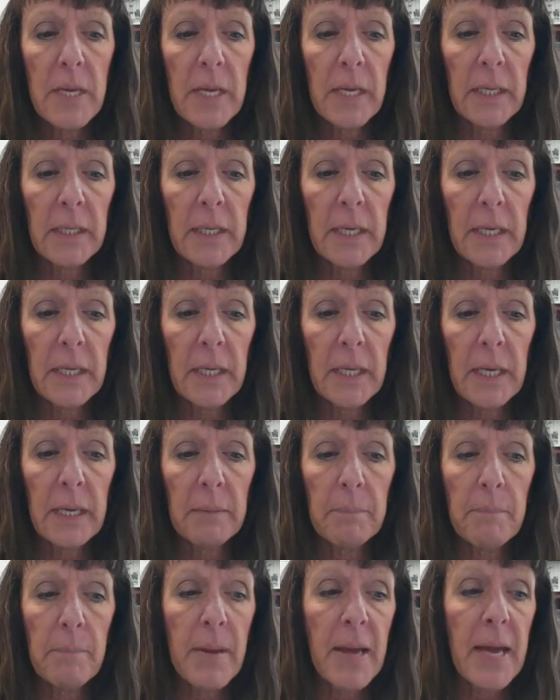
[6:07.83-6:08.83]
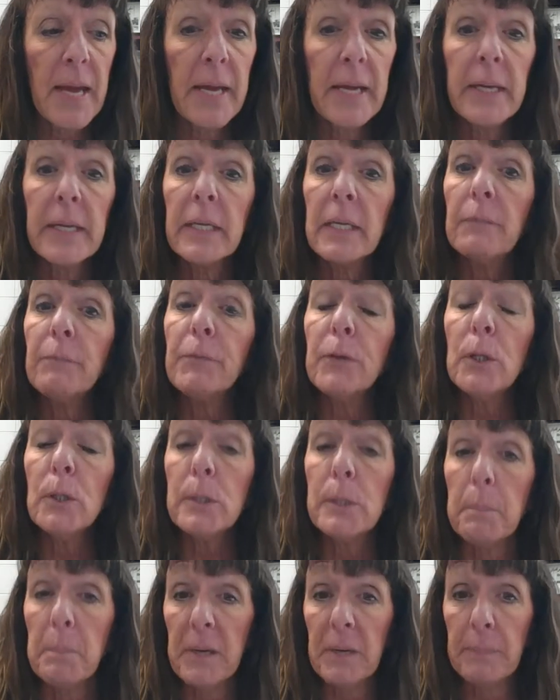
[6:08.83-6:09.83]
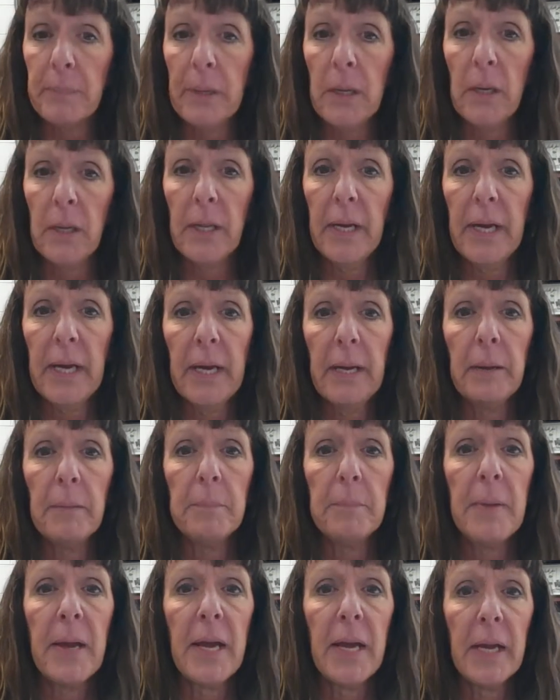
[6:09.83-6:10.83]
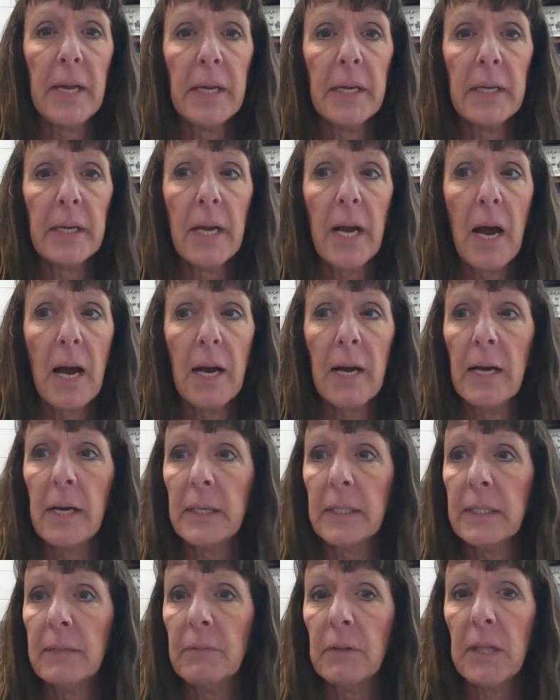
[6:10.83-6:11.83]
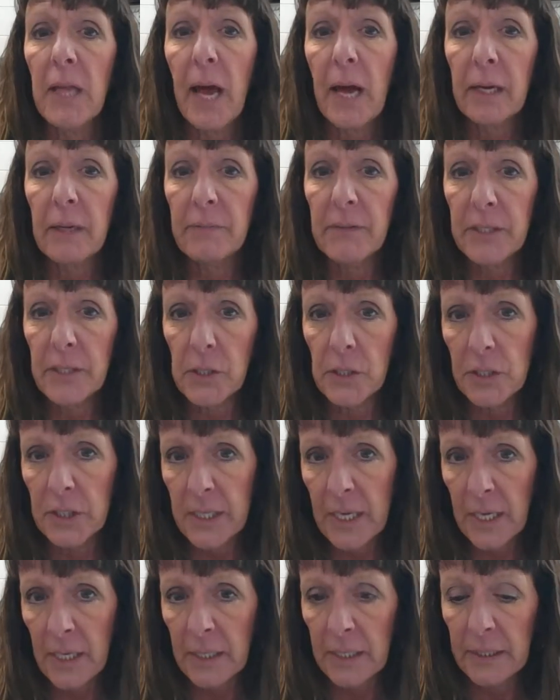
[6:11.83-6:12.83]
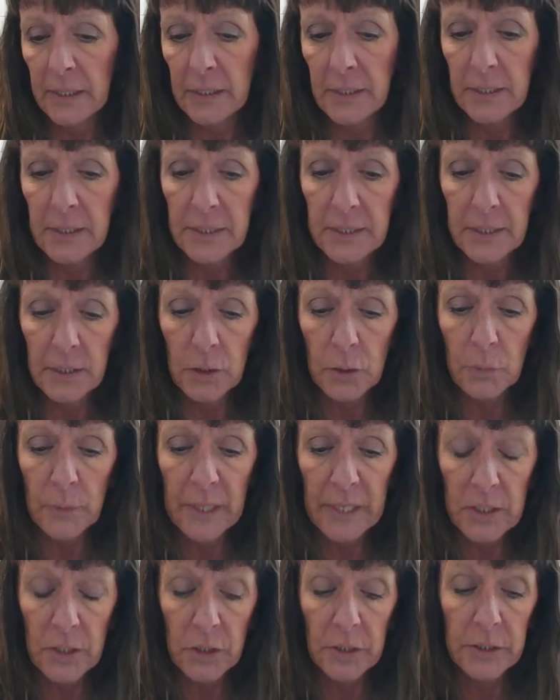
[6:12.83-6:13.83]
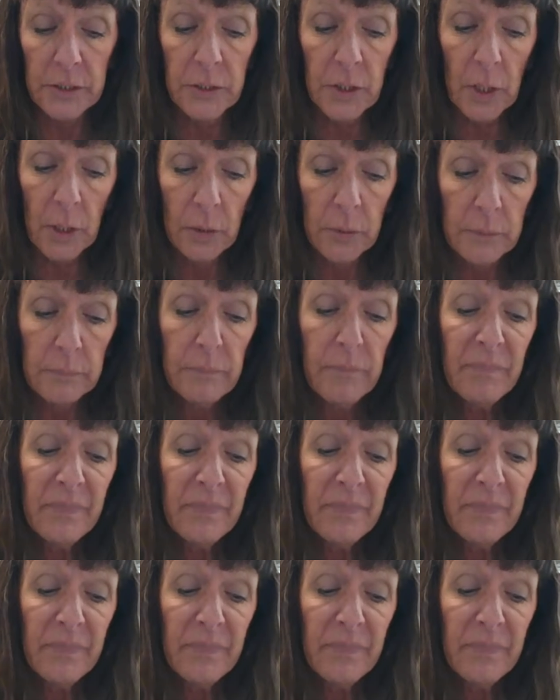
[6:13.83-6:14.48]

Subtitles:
it may confuse people. It may give a lack of understanding to the situation. So